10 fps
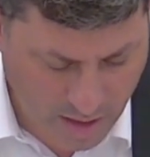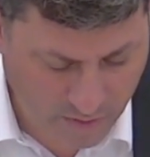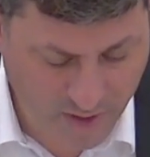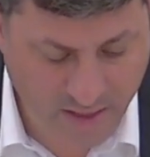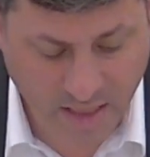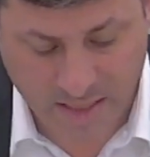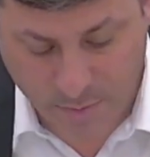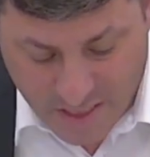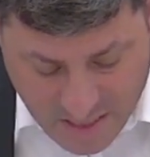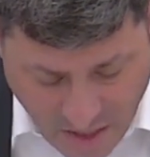if he did it
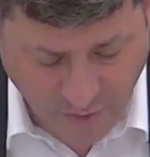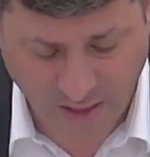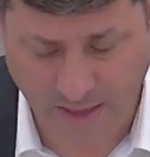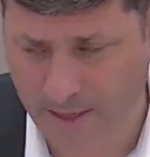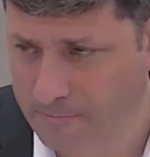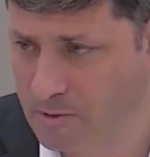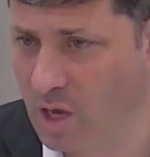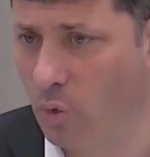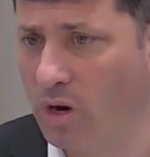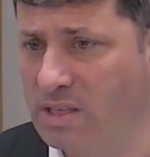specifically,
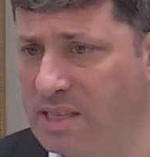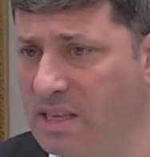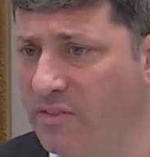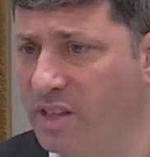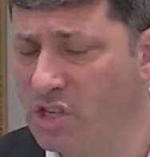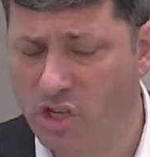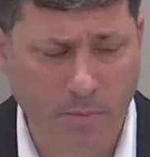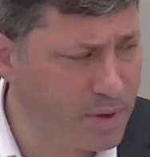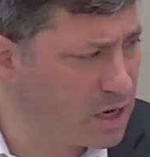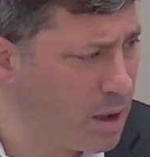he works, let's say, for the
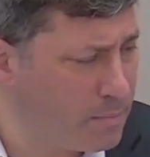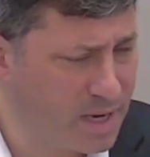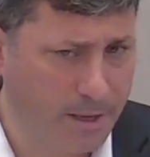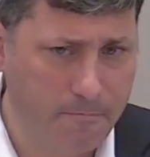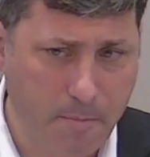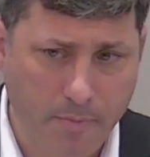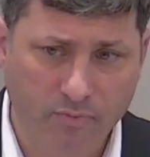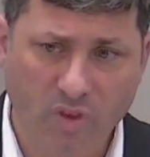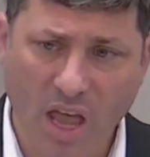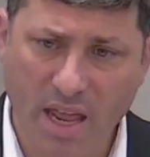shipping company,
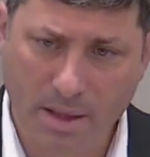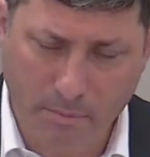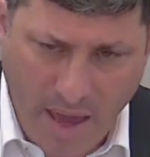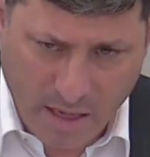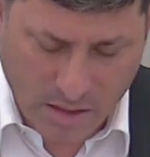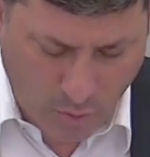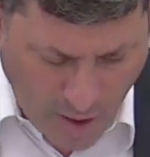and he makes a